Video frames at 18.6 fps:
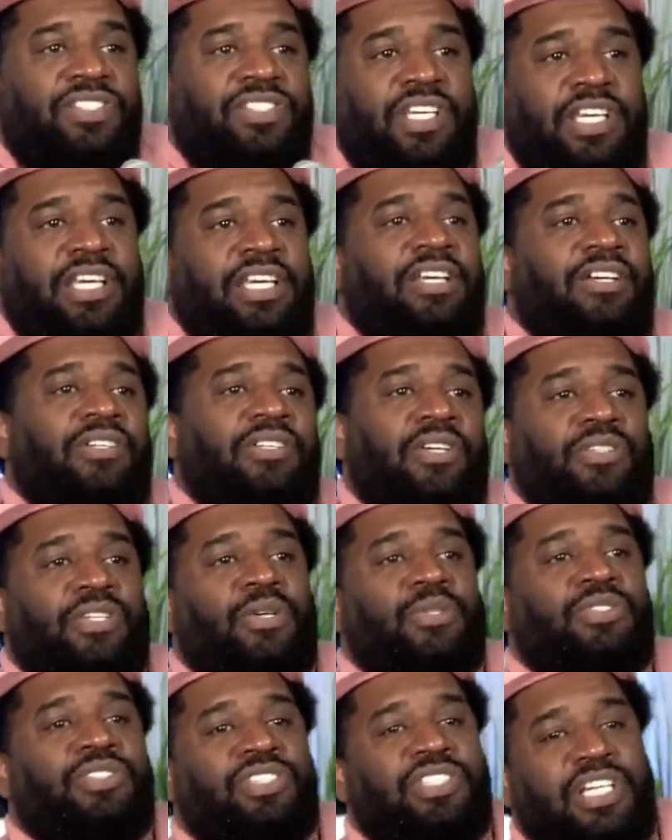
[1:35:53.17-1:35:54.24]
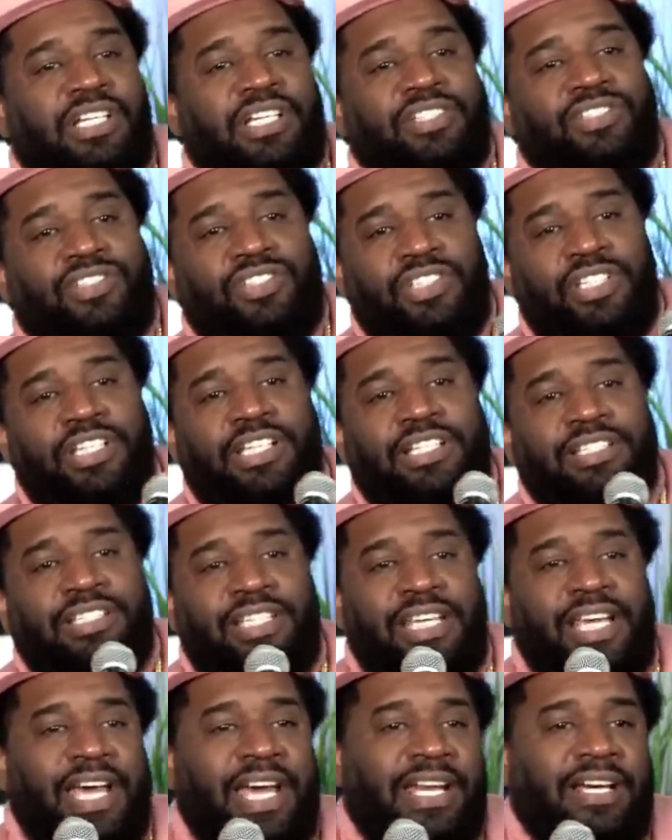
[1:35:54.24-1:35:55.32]
him in jail No. on no sucker shit
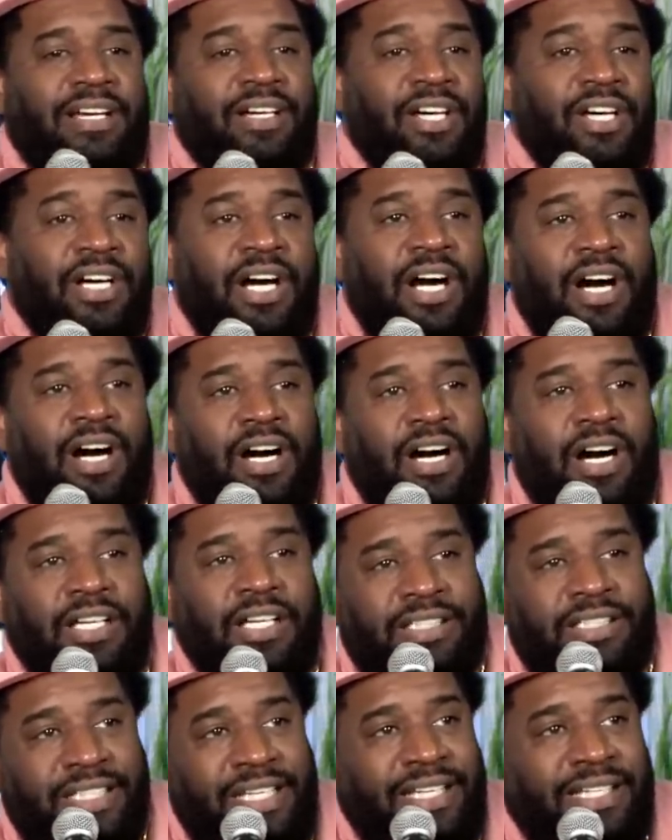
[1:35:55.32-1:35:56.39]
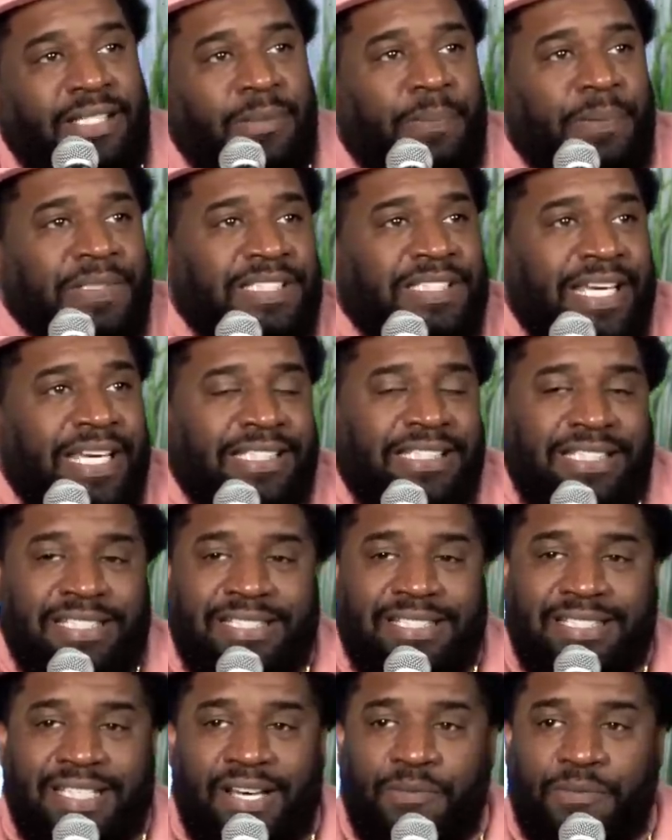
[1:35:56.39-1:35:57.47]
because he had a a, a, thing to
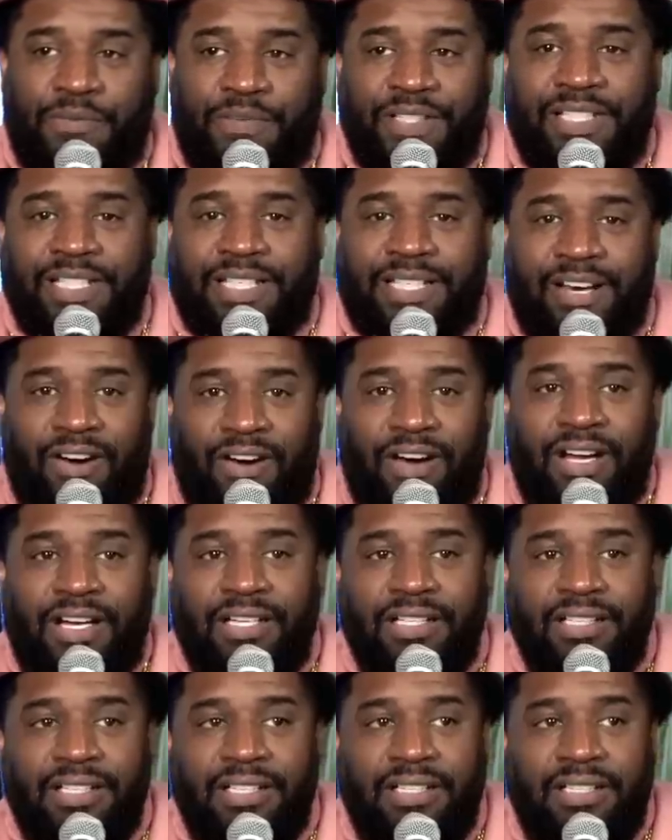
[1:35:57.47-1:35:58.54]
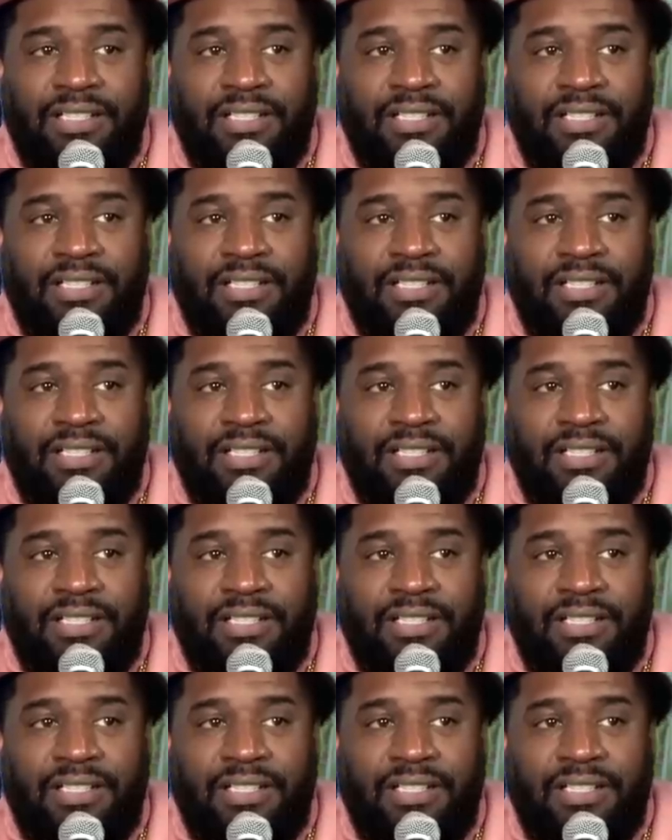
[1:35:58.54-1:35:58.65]
protect himself in the car.